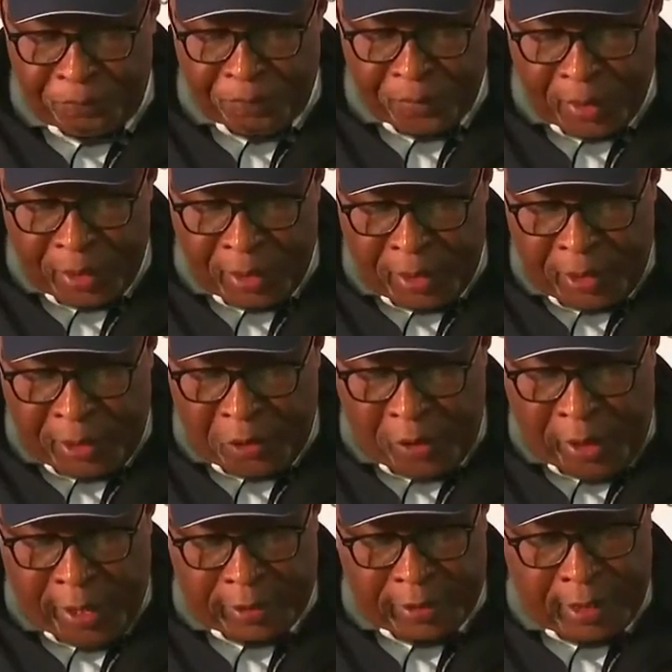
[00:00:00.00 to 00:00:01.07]
based
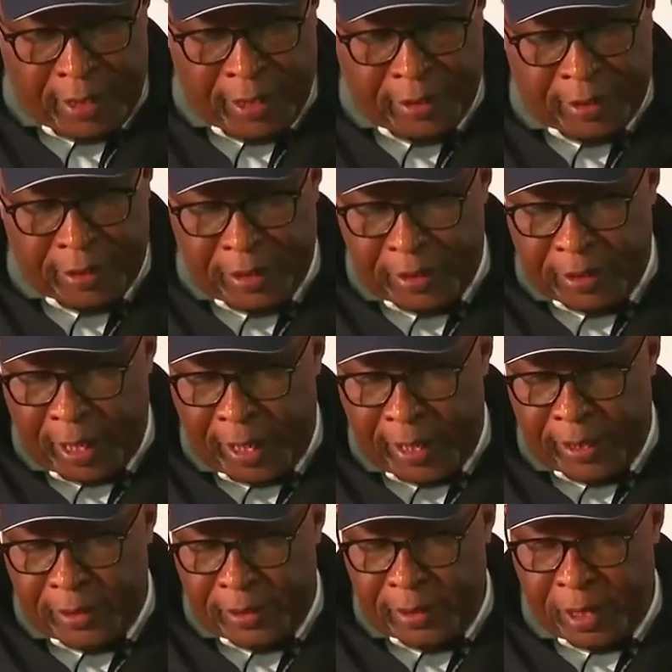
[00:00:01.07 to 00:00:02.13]
on what they term
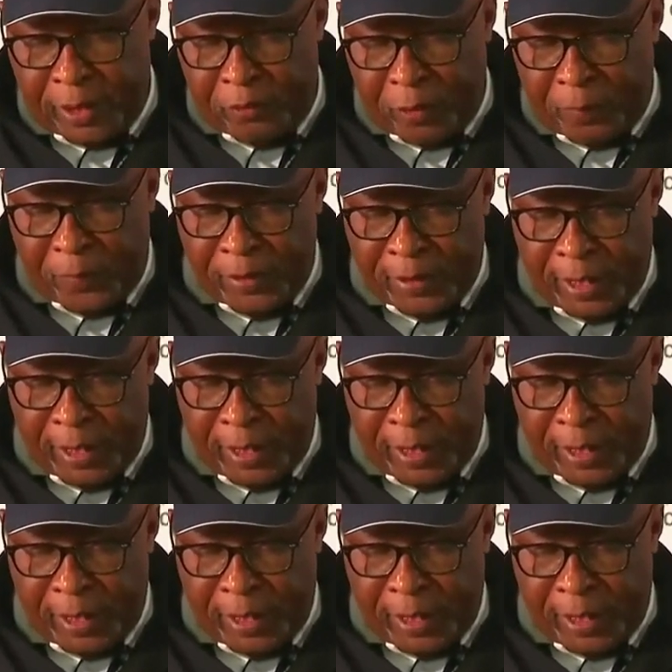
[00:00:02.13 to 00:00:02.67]
gross